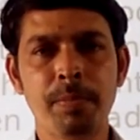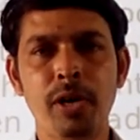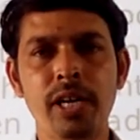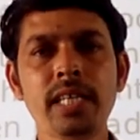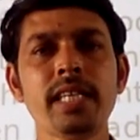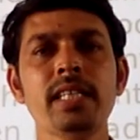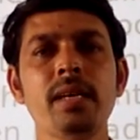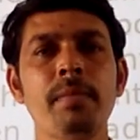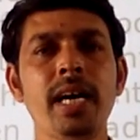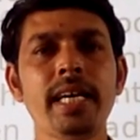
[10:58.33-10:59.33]
product in
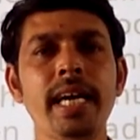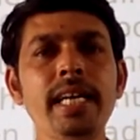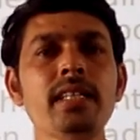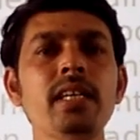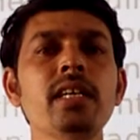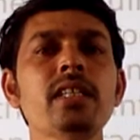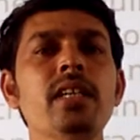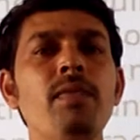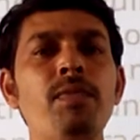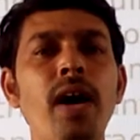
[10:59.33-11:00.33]
the market,
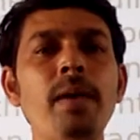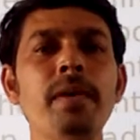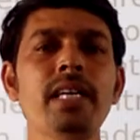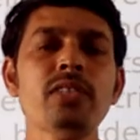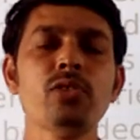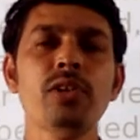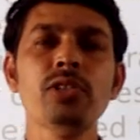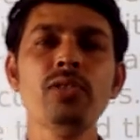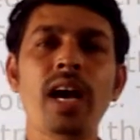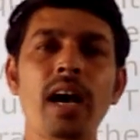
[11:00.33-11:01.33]
the farmer is
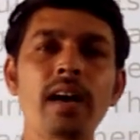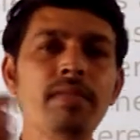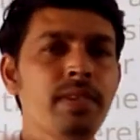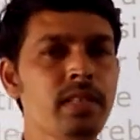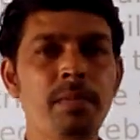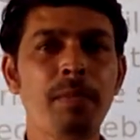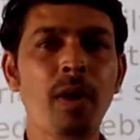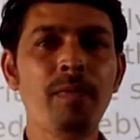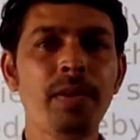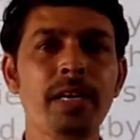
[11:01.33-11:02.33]
going to have the
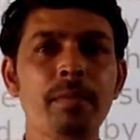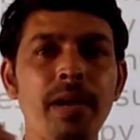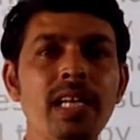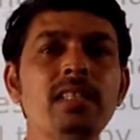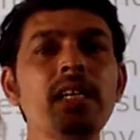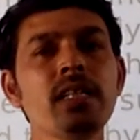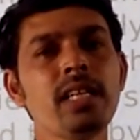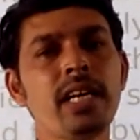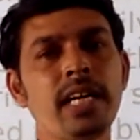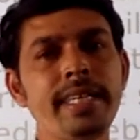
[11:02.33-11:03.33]
profit. Plus,
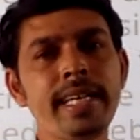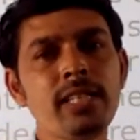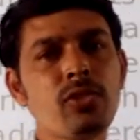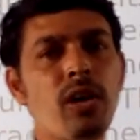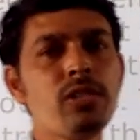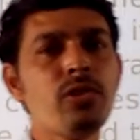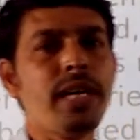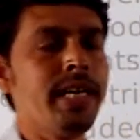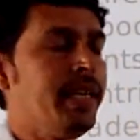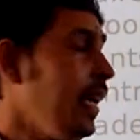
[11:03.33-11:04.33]
the country is also
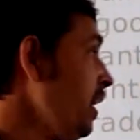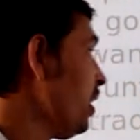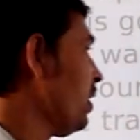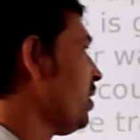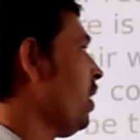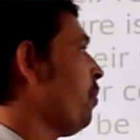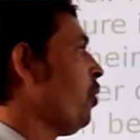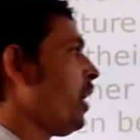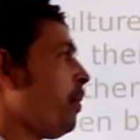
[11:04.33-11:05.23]
getting the more